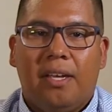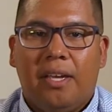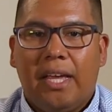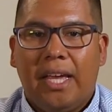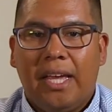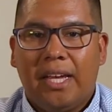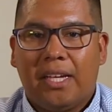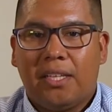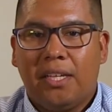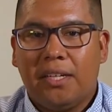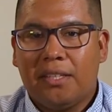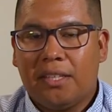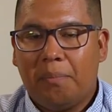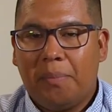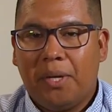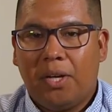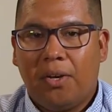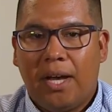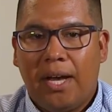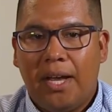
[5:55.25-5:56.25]
and click the
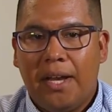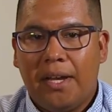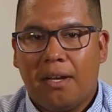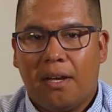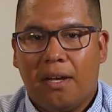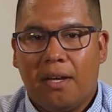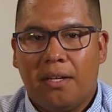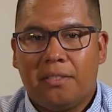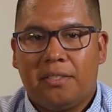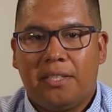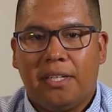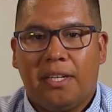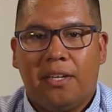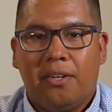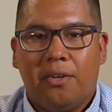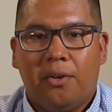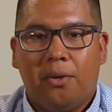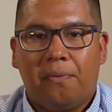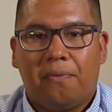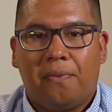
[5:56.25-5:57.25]
bell icon to
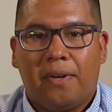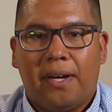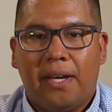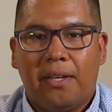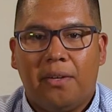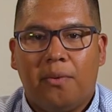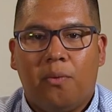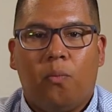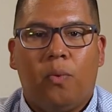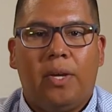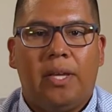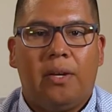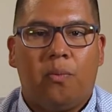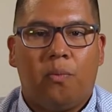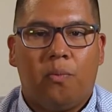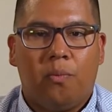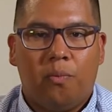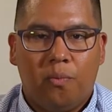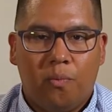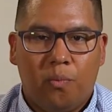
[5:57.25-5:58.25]
get notified when
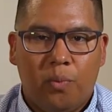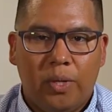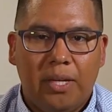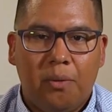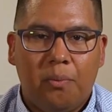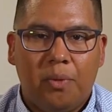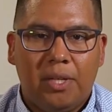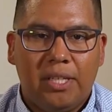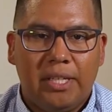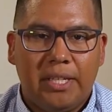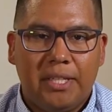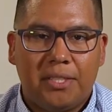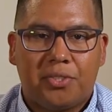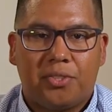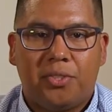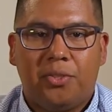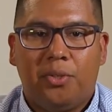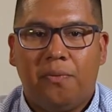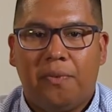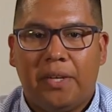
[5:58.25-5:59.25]
we
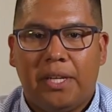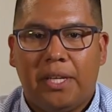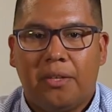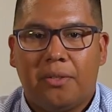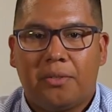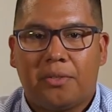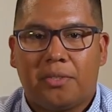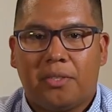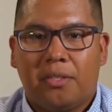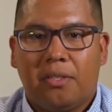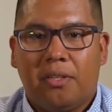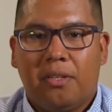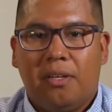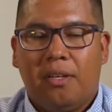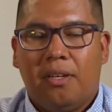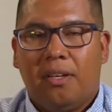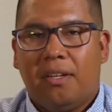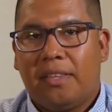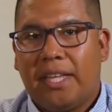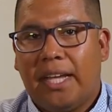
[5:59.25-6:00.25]
release new videos.
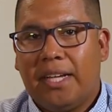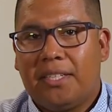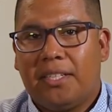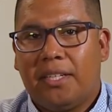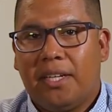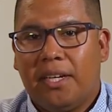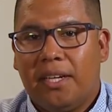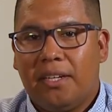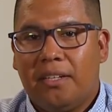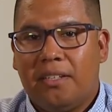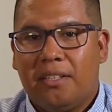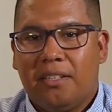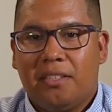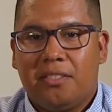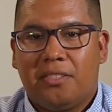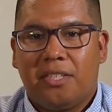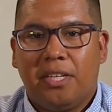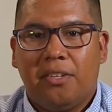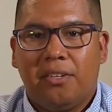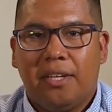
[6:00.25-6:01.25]
Thanks again.
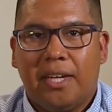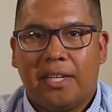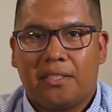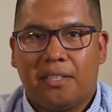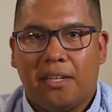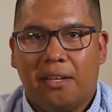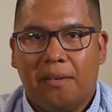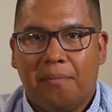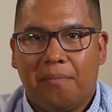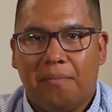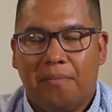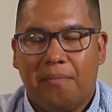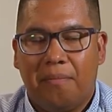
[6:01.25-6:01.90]
See you next time.